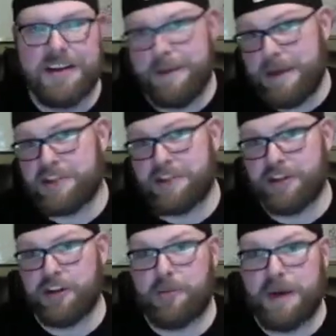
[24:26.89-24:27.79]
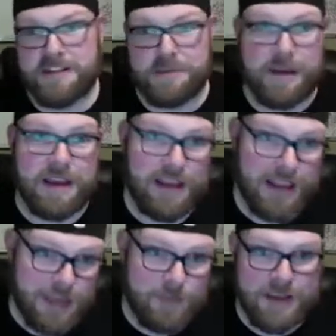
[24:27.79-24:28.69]
I'm actually going to go buy some
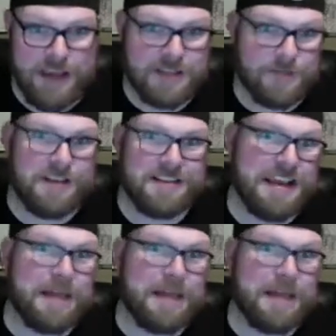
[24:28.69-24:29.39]
APX because